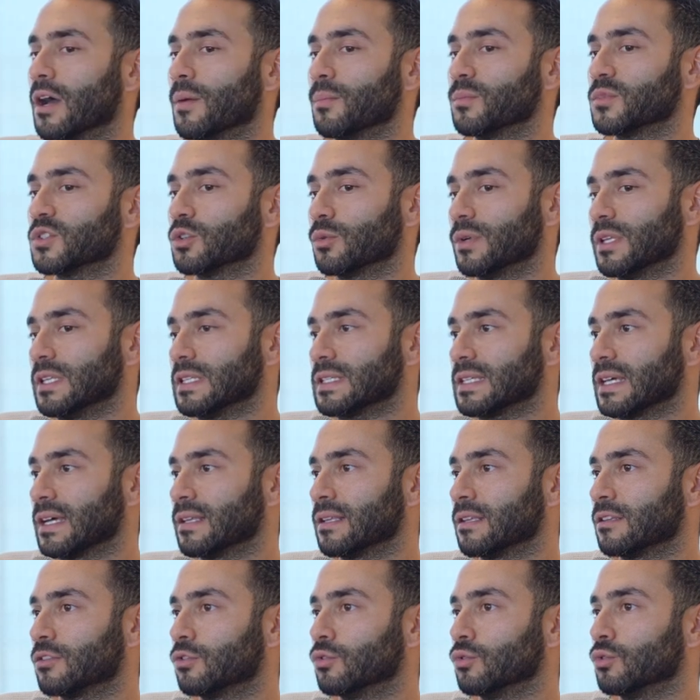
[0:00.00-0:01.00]
So we
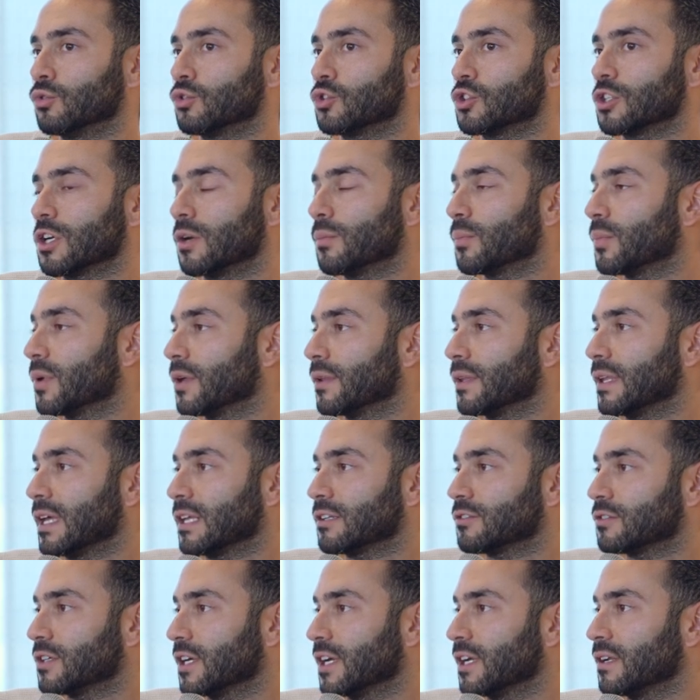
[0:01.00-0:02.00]
decided to jump on
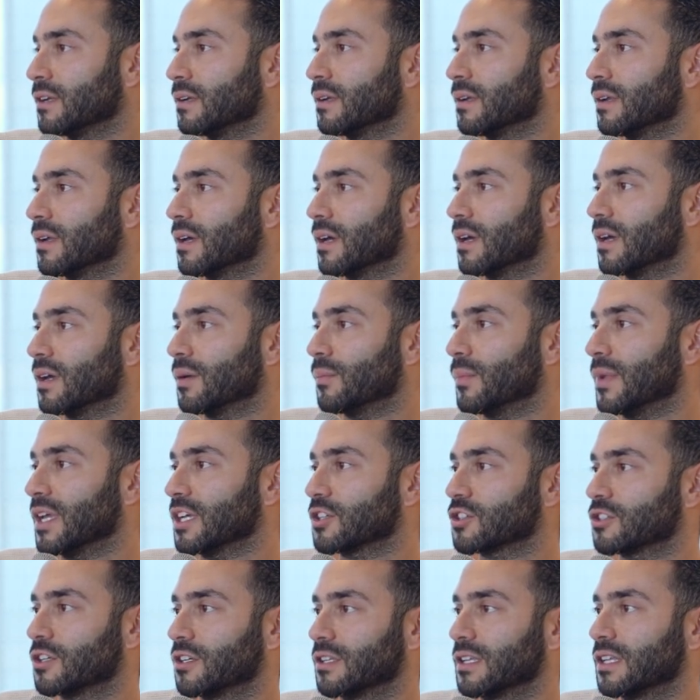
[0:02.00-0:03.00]
that train, make
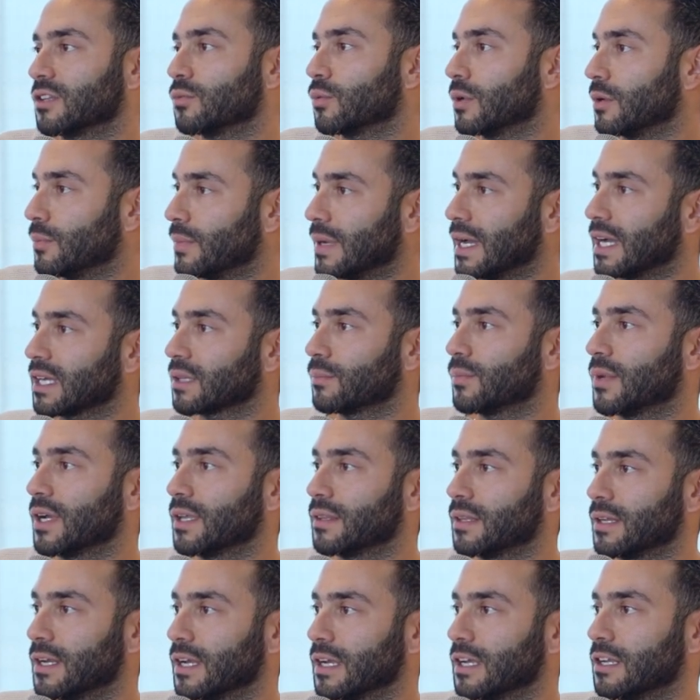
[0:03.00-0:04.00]
sure that we're backed by
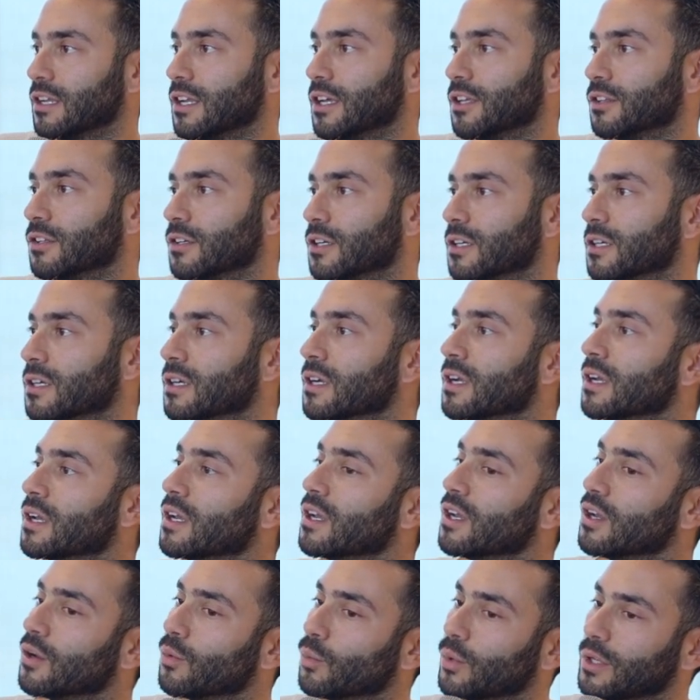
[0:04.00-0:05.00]
the regulator.
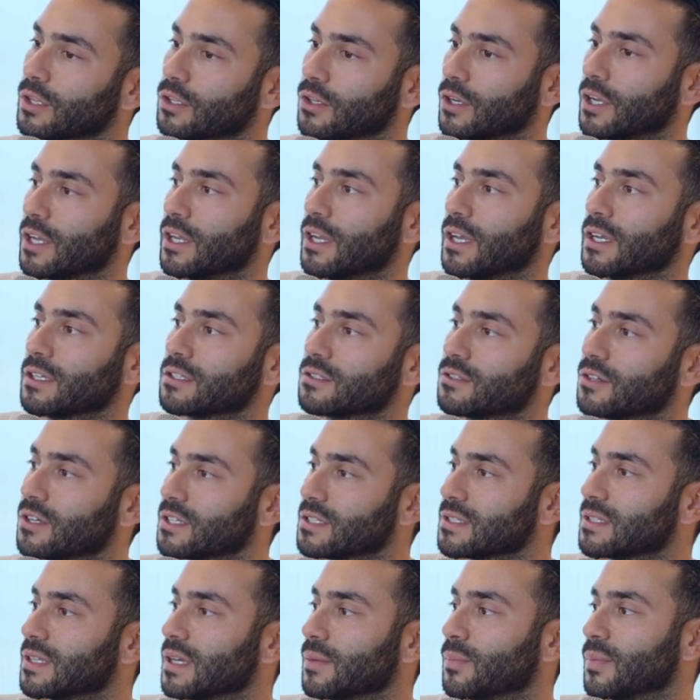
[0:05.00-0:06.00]
We took an extra
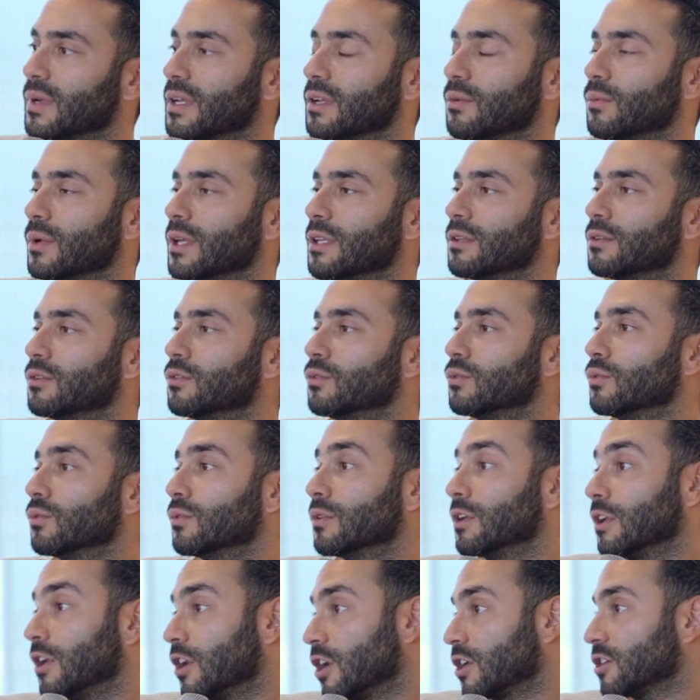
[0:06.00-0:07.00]
step and went to
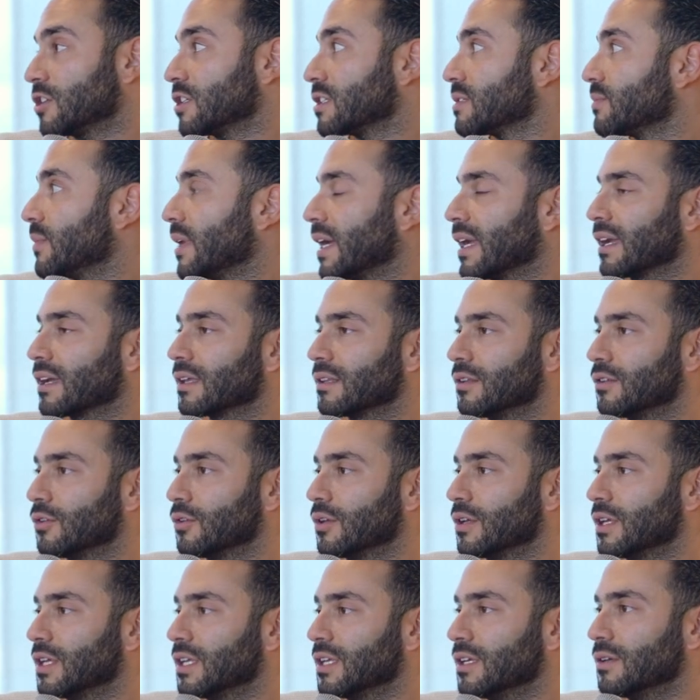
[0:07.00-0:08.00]
the largest bank in the
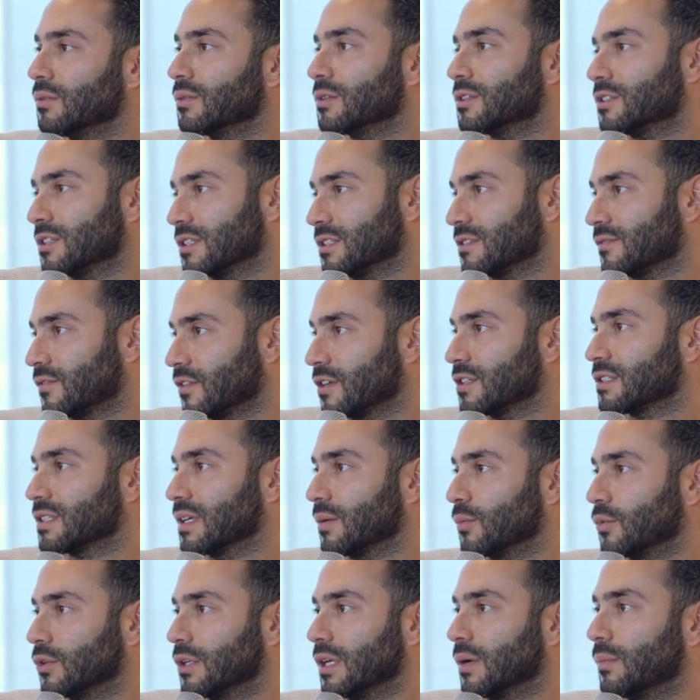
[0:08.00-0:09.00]
UAE, which is First
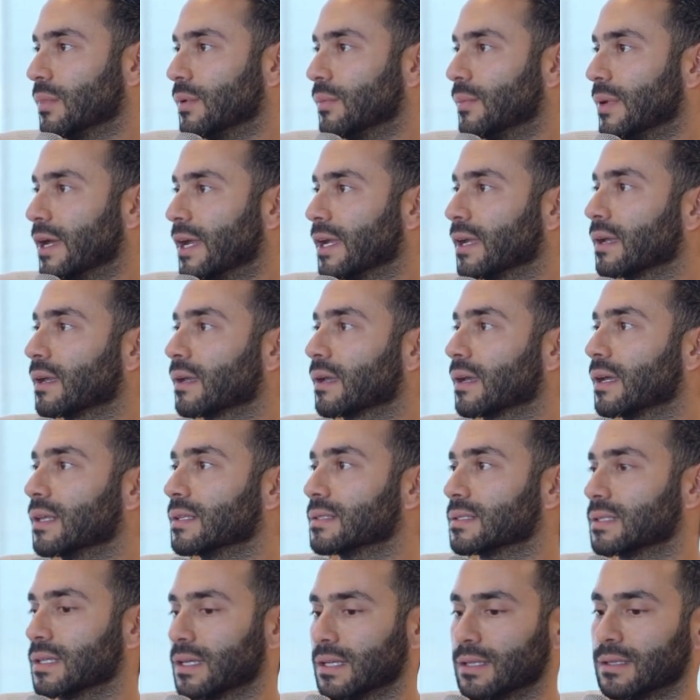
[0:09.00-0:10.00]
Abu Dhabi Bank, and
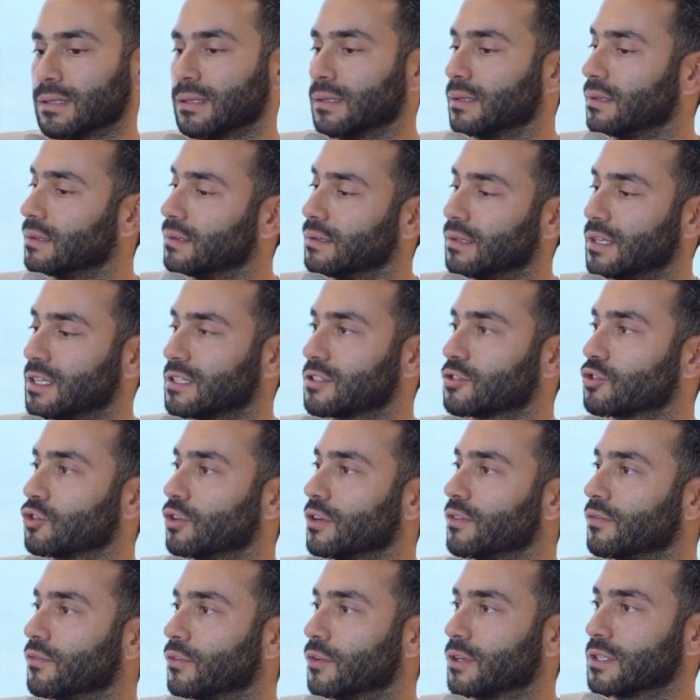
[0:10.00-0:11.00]
said, let's
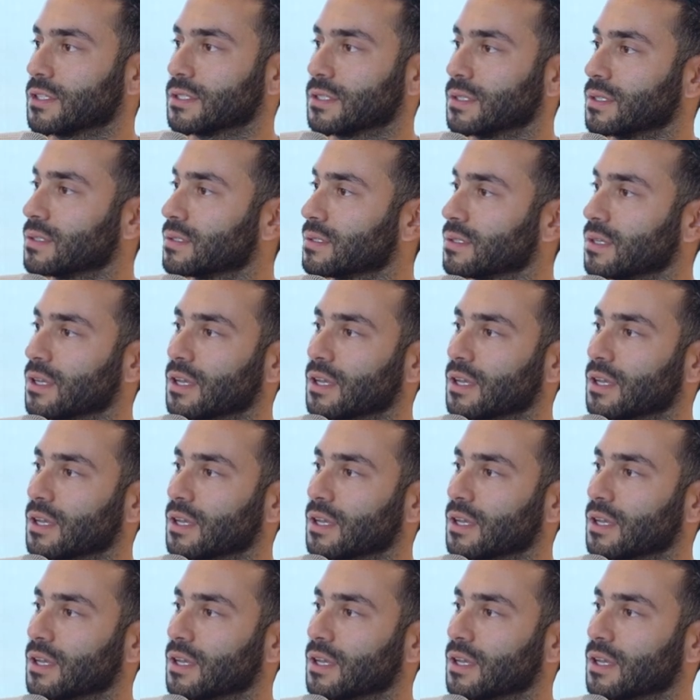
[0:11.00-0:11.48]
join forces.